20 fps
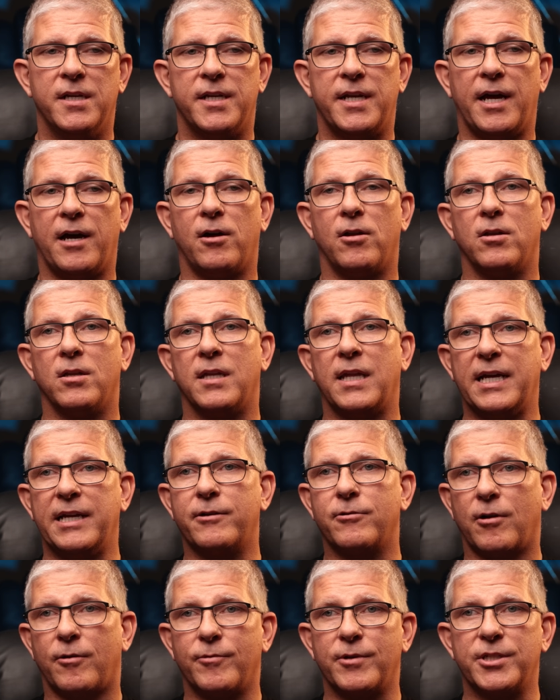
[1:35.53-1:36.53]
Now
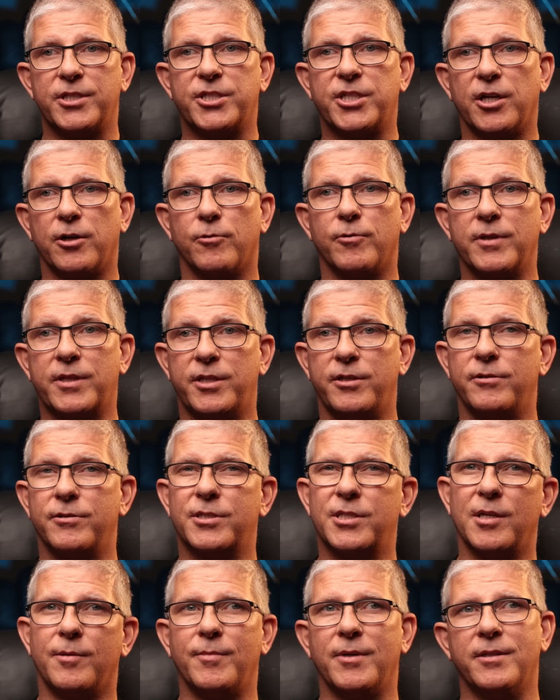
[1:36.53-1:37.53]
later I want to share with you
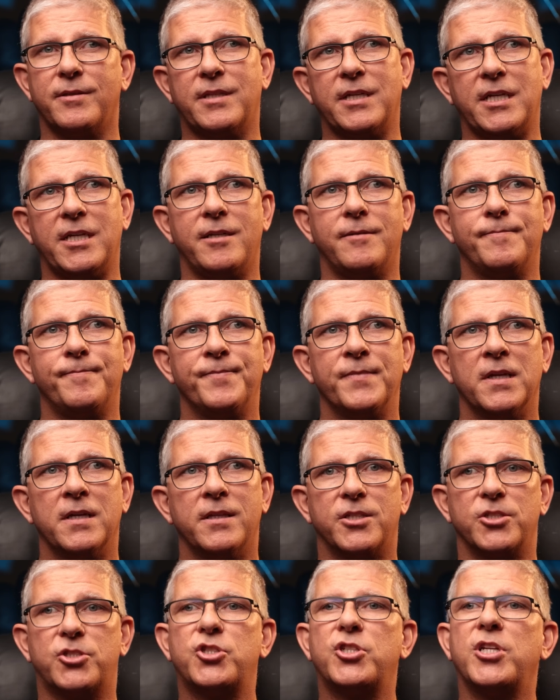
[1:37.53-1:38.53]
some of the
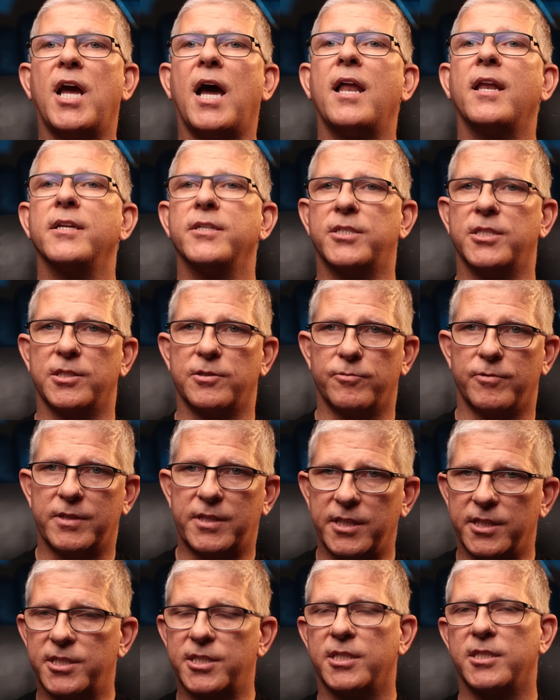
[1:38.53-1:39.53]
challenges with
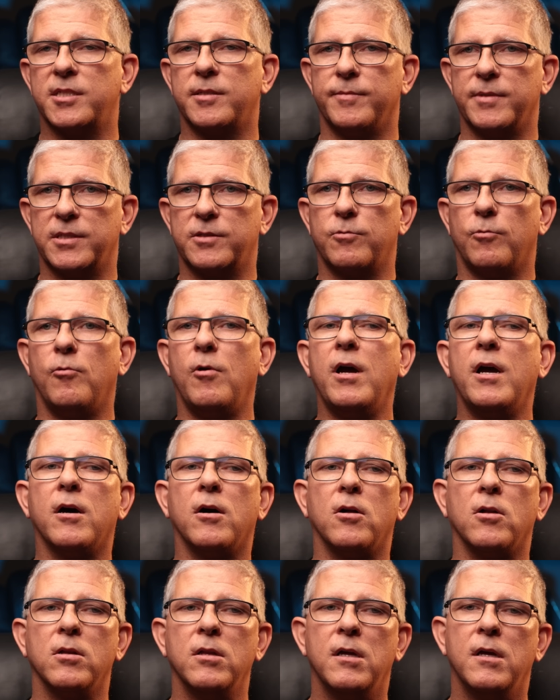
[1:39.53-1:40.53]
this system as
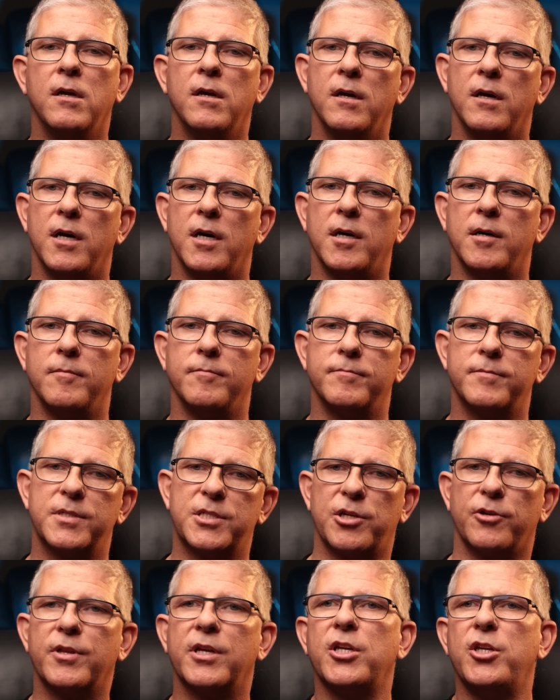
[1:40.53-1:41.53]
well,
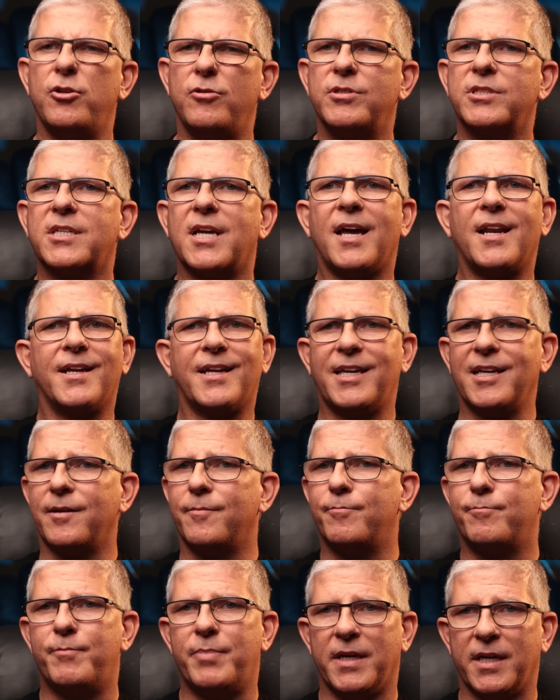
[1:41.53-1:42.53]
so that you just kind of get
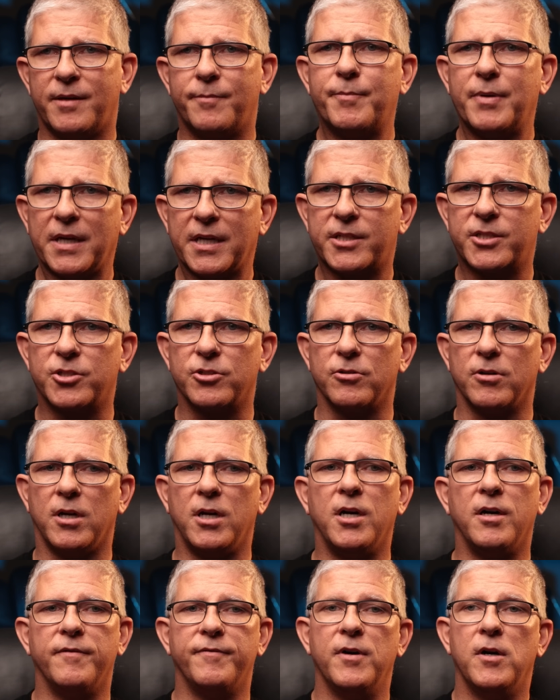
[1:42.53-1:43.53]
a big picture
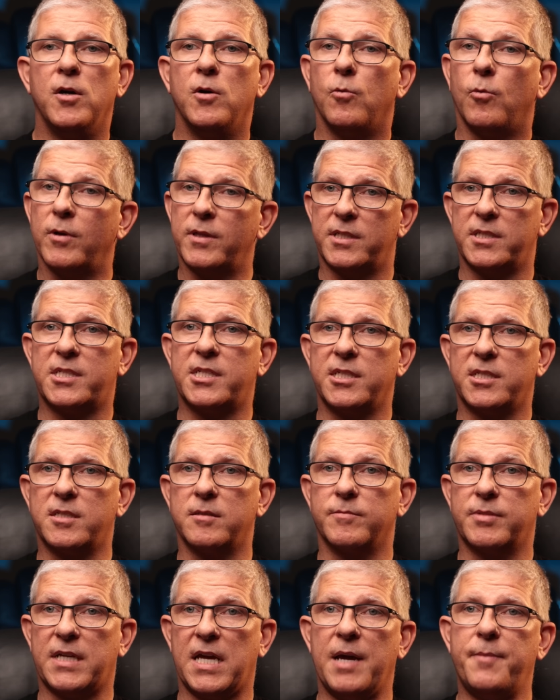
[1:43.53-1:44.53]
of what the
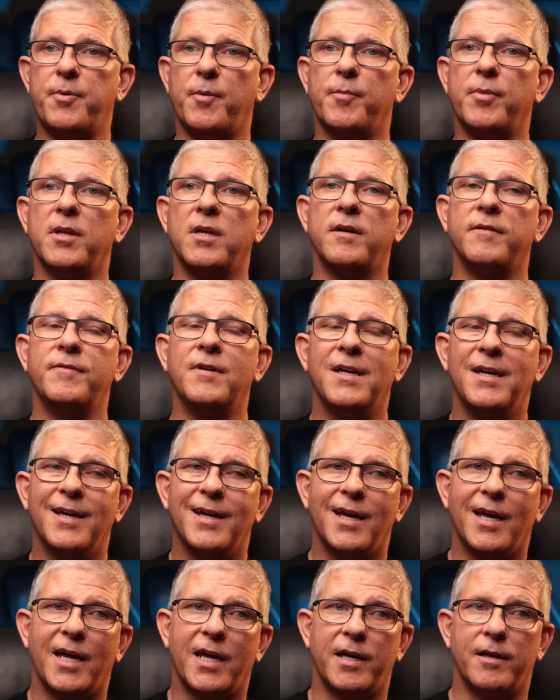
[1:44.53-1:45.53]
system's capable of
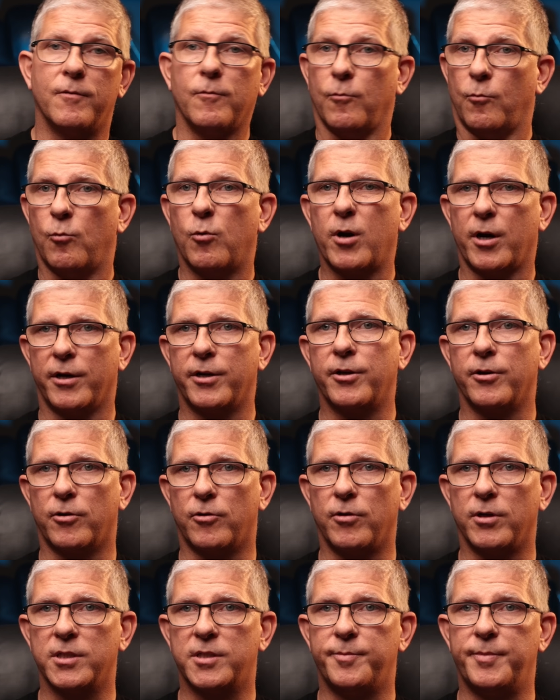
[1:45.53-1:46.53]
and where you're
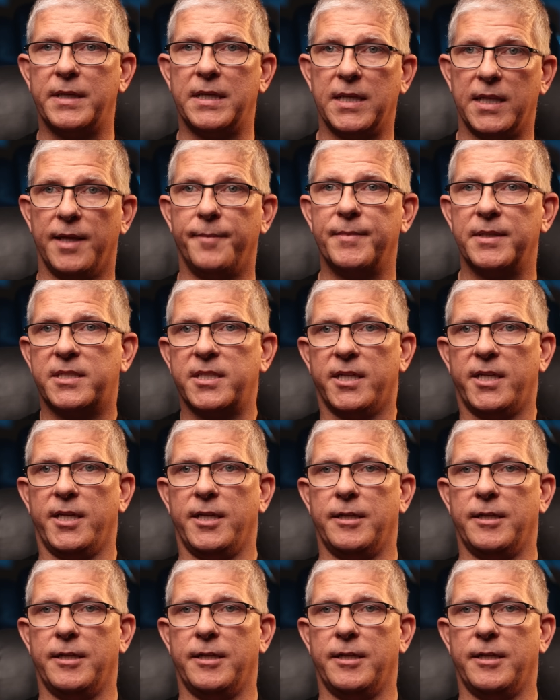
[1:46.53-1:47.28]
going to be limited